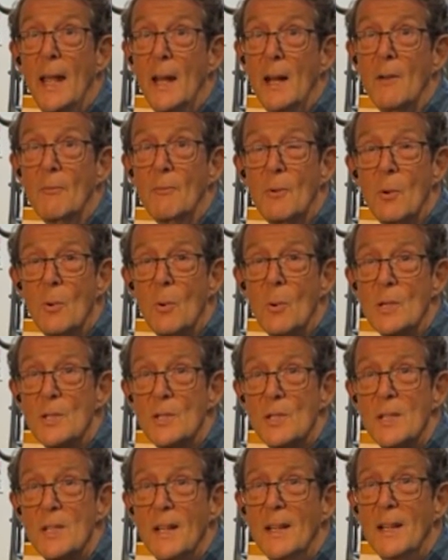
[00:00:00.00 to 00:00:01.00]
And of
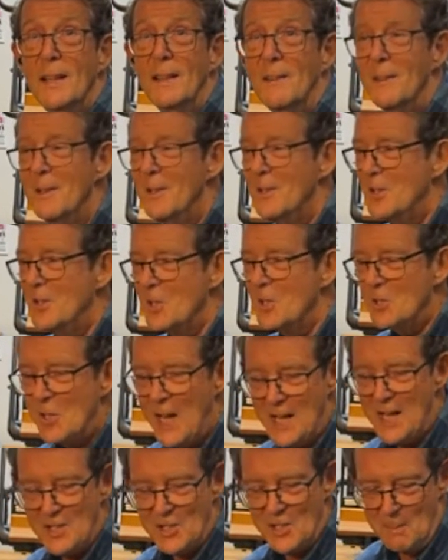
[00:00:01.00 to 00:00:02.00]
course, they just
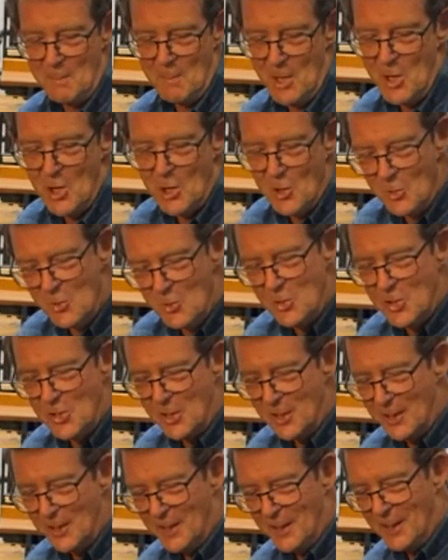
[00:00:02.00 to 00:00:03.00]
had some
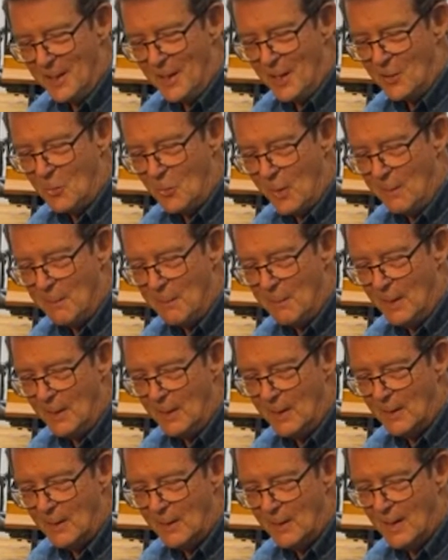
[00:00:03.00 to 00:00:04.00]
huge
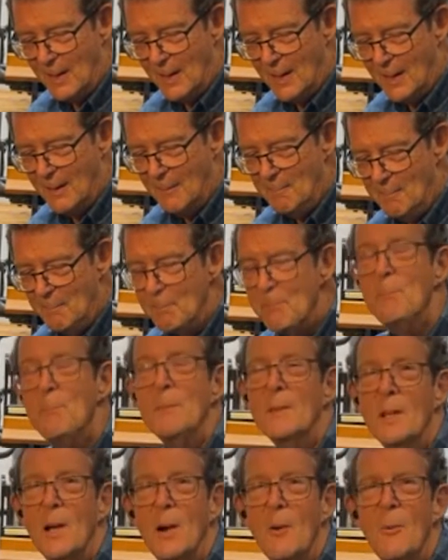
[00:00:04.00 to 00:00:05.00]
equipment
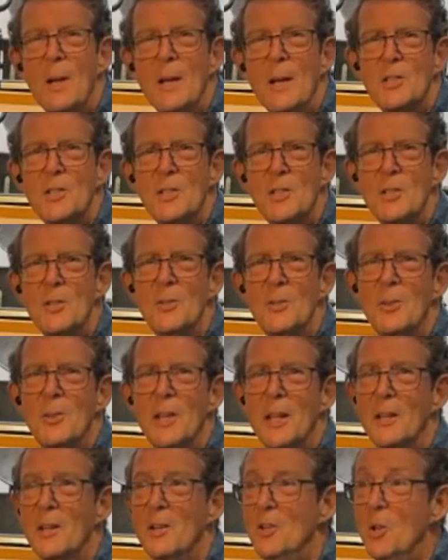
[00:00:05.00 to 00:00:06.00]
go into
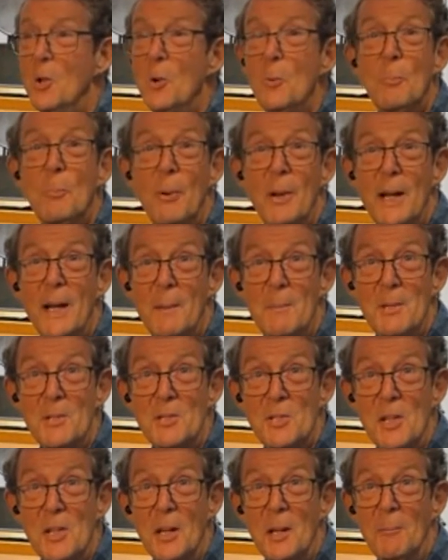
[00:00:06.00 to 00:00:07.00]
the new printing
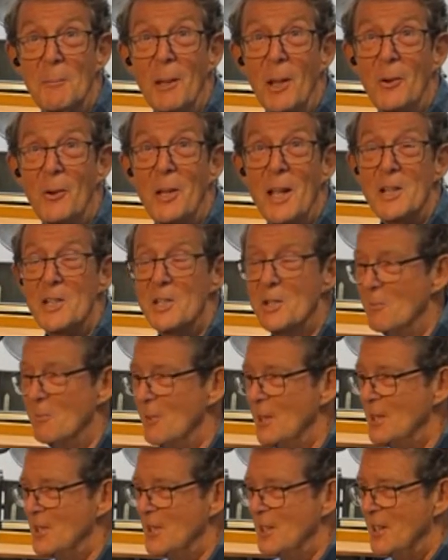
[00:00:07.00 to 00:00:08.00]
museum location,
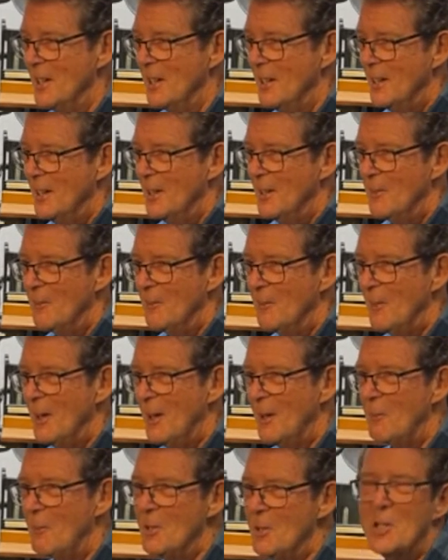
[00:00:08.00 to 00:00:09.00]
which
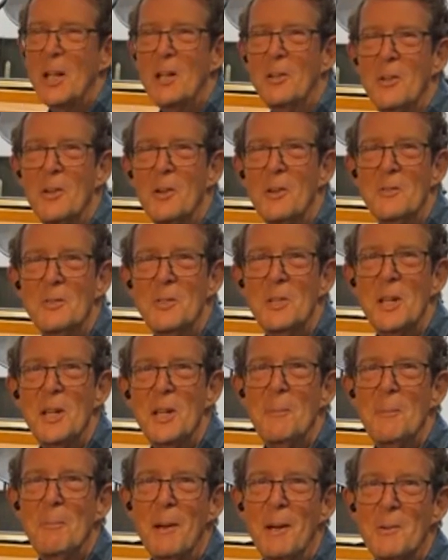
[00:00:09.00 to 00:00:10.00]
I wish I could have seen
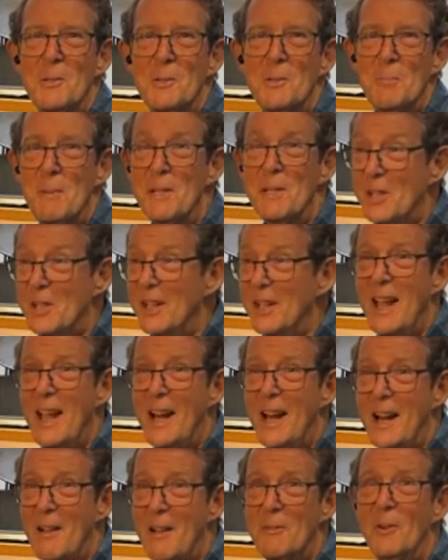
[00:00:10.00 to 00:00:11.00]
it, but I was busy
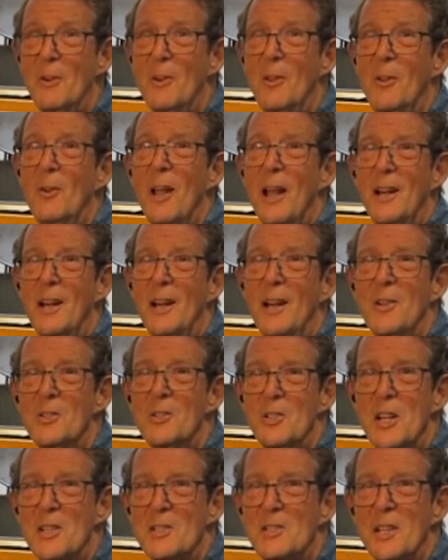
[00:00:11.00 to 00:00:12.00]
that afternoon. I
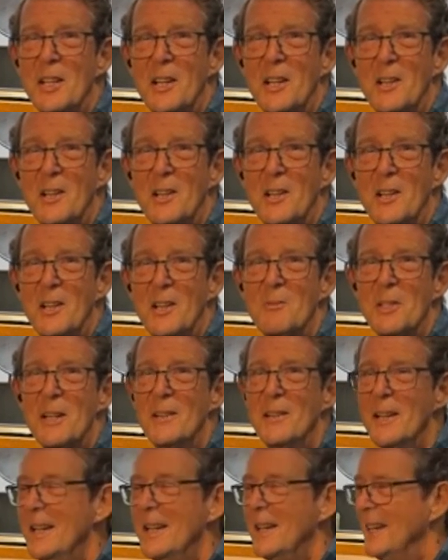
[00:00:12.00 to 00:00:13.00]
know Jessica
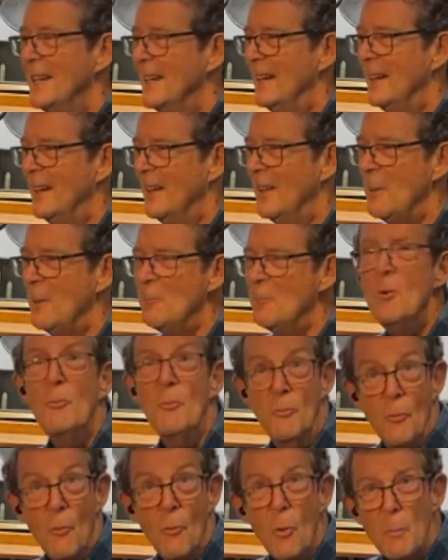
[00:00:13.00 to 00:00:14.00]
was there. They
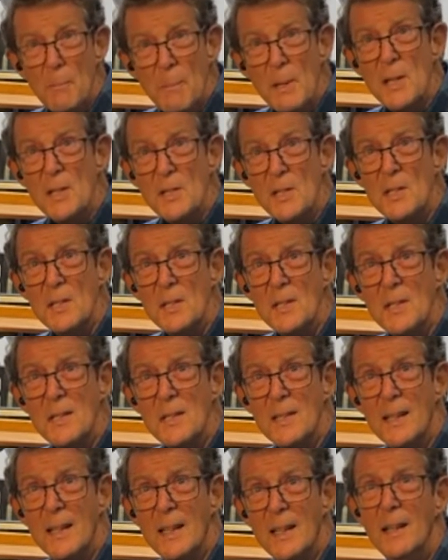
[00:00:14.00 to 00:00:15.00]
moved 4
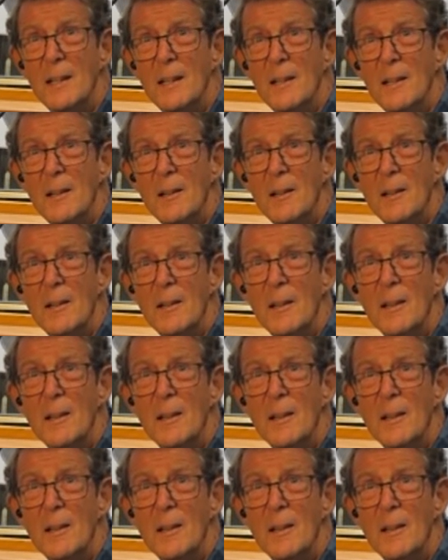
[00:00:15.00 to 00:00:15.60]
pieces in.